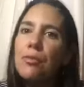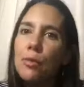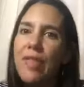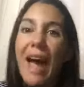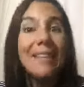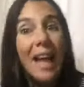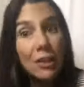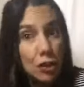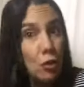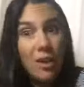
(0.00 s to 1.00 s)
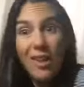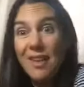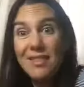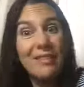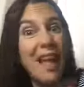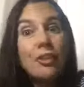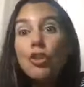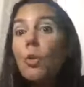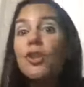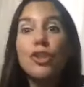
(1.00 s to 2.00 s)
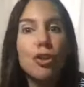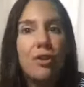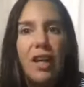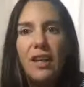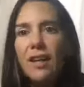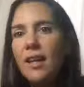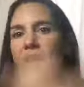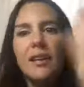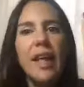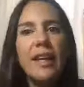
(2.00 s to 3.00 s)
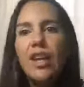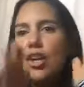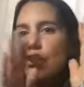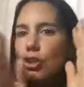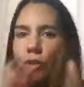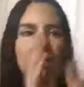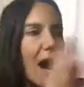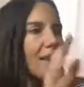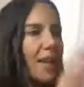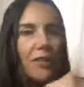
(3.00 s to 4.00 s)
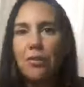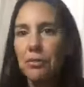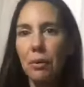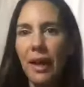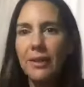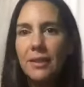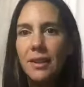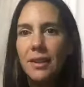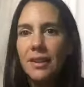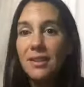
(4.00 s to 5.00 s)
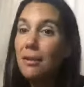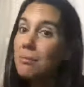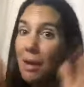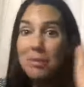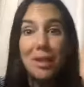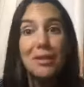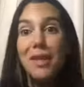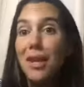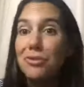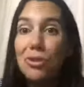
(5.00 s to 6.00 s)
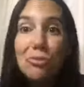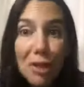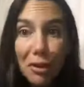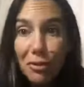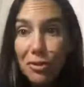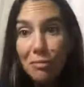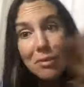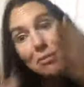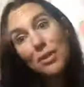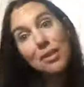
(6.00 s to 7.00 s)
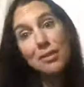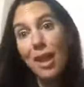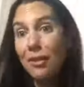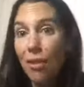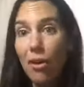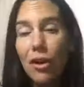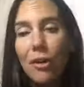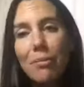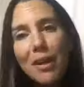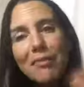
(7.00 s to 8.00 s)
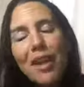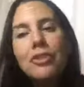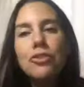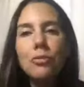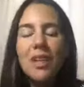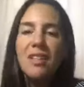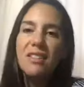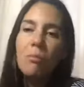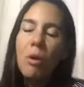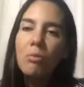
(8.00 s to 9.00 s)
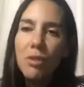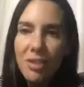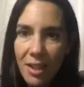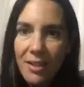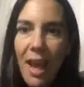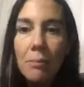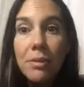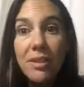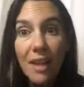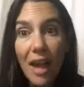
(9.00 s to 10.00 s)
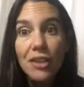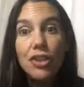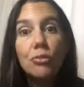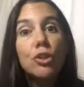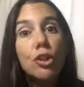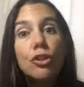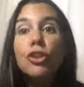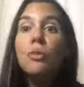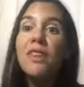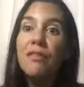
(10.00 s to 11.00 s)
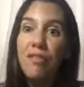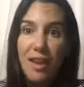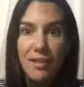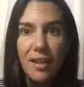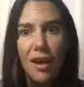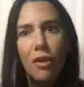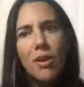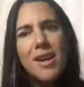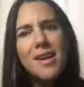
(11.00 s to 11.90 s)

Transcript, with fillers: through that. That is your lesson, that's your journey. Like, you've got to get through it. Sometimes it can take two years, sometimes it can take longer, but eventually someone will sit down beside you, look you in the face and go,